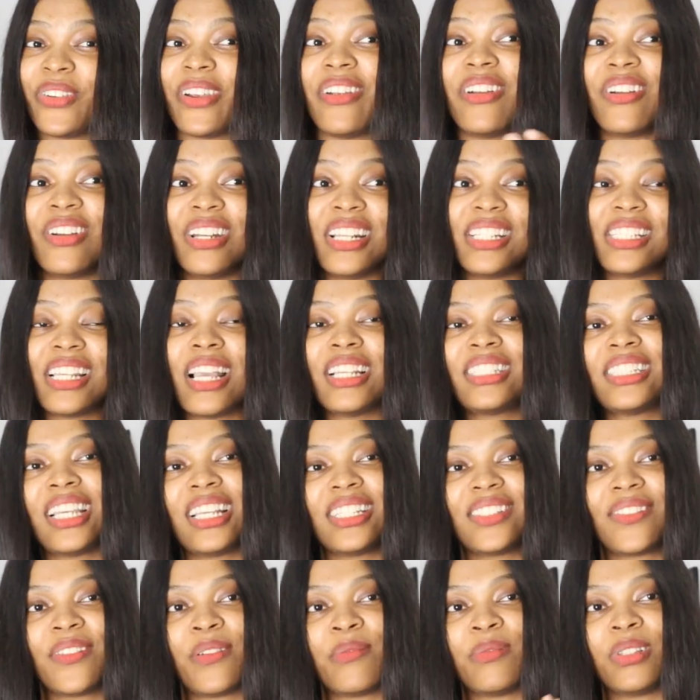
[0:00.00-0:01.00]
very honest,
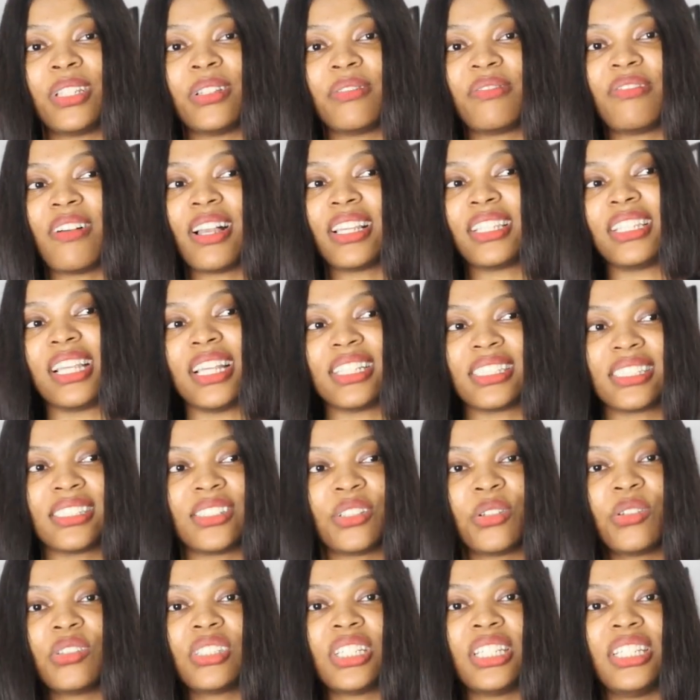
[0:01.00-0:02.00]
aside from the fact that
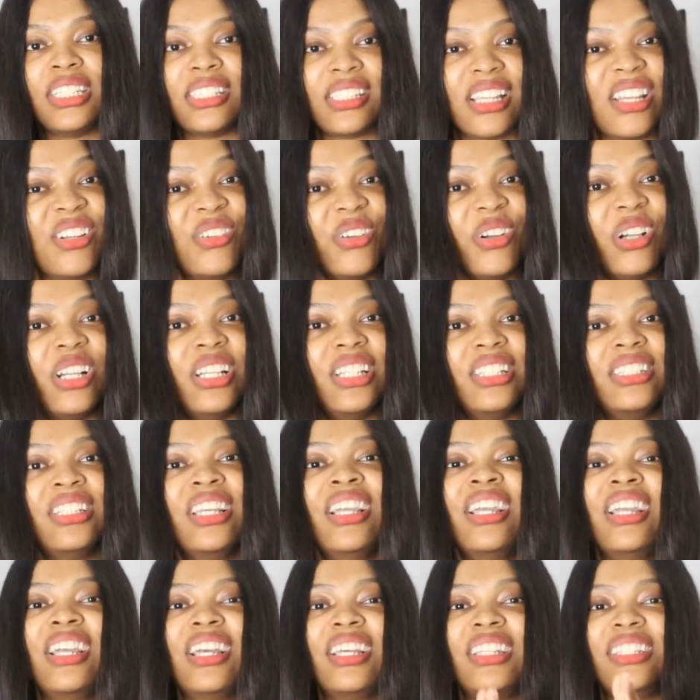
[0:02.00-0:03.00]
the whole thing is annoying,
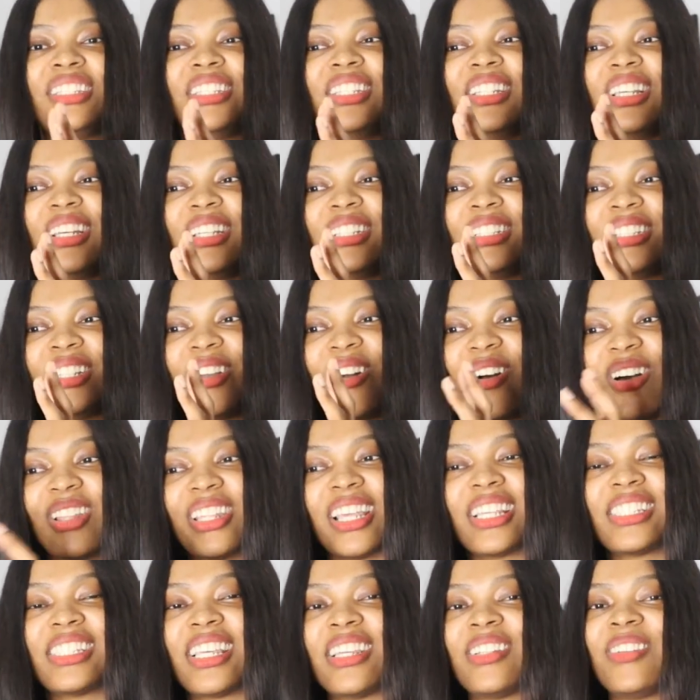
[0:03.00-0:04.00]
the
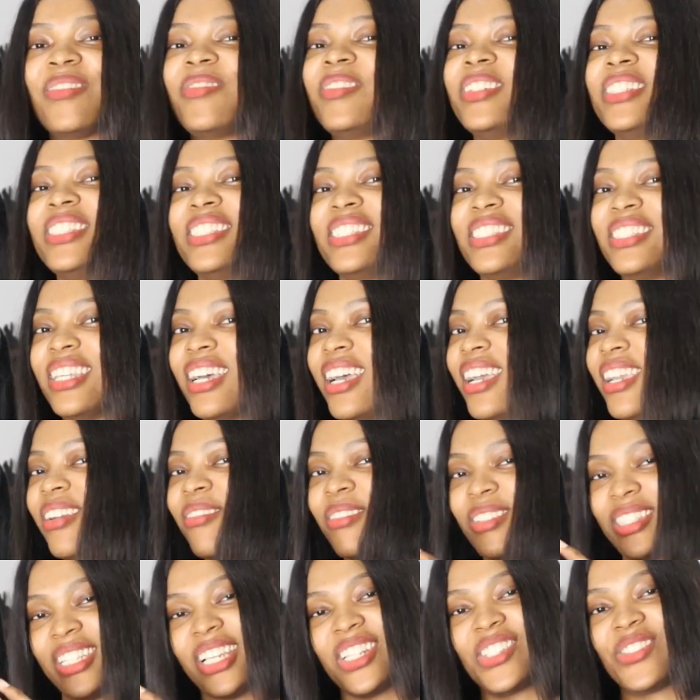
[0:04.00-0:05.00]
other side of it is that it
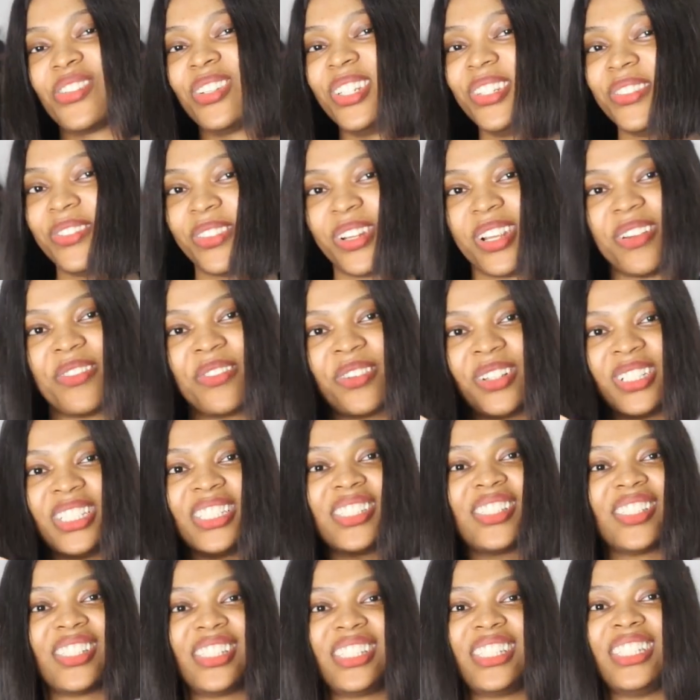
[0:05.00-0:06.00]
was actually very
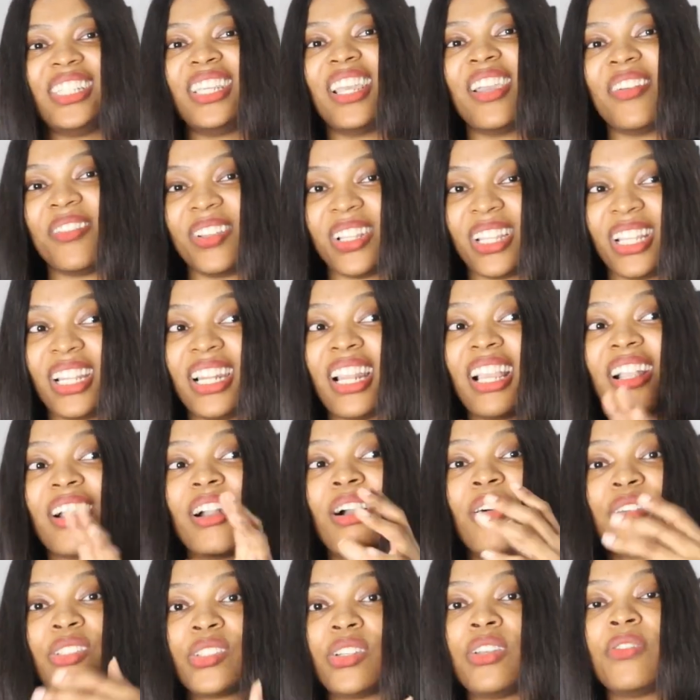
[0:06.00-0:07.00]
funny to see everything.
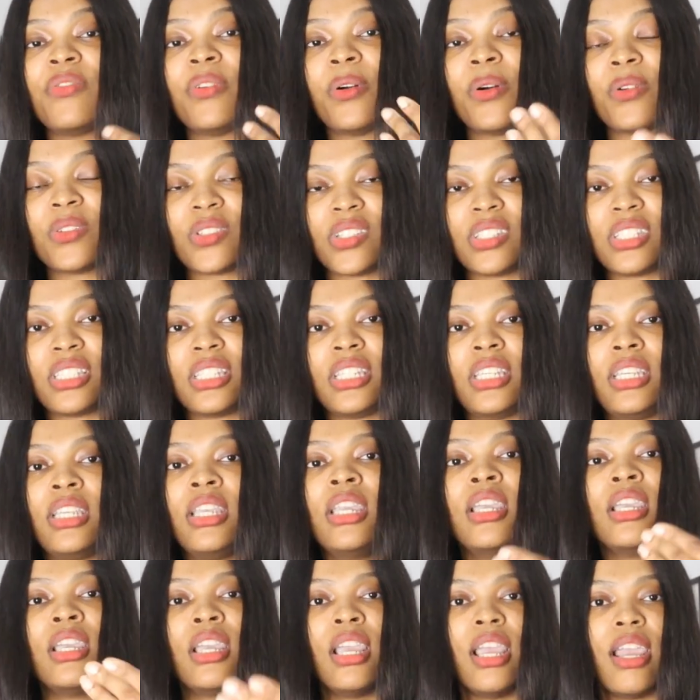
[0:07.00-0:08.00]
Like, I was looking forward to
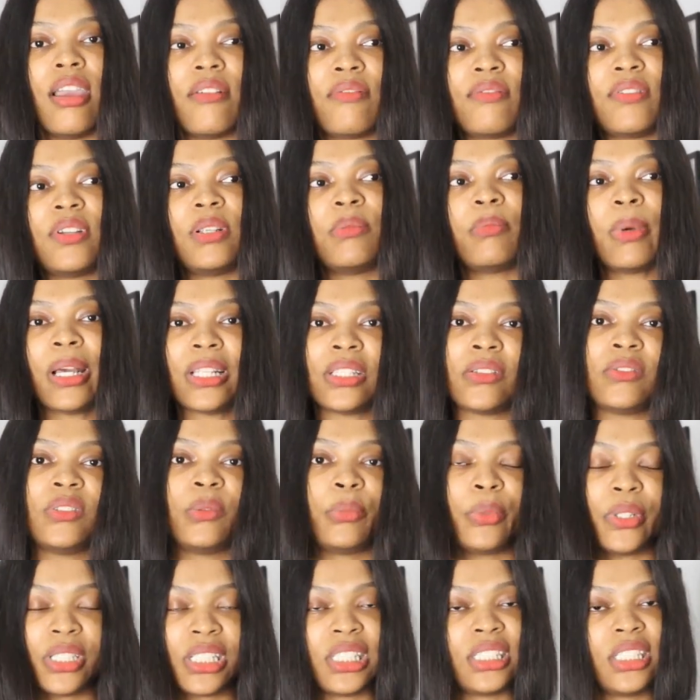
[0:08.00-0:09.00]
see every part of
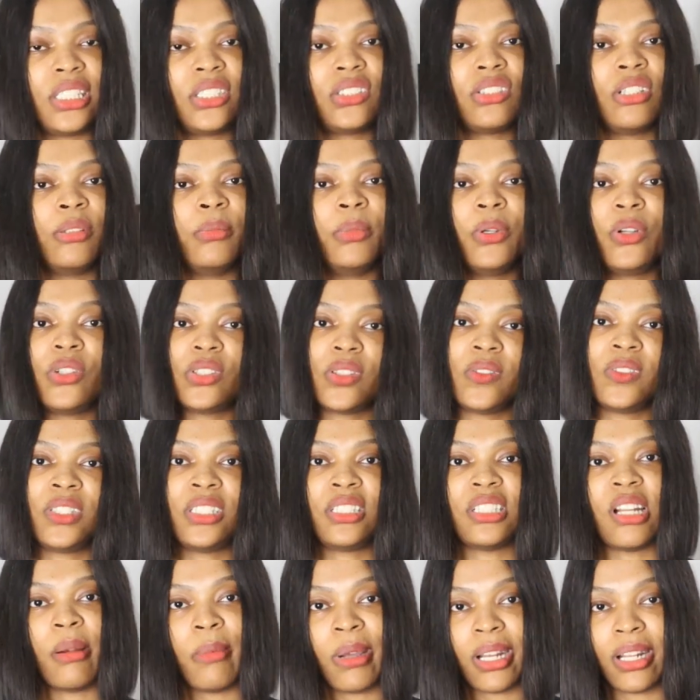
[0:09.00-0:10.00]
the presentation because of
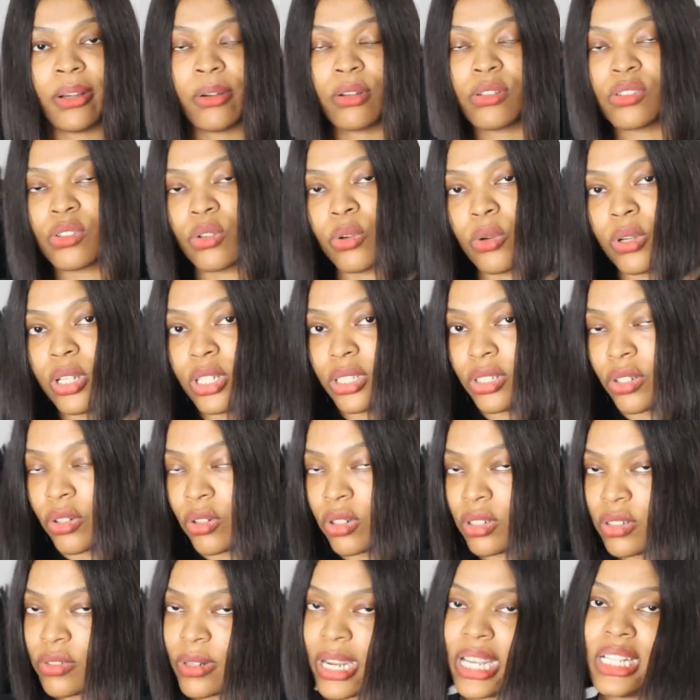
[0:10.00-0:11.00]
the drama that was going
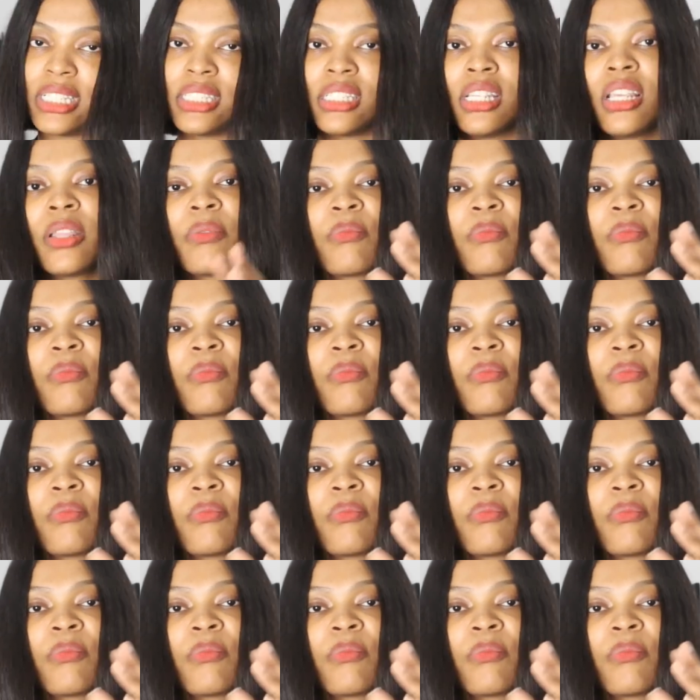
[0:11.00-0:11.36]
on, right?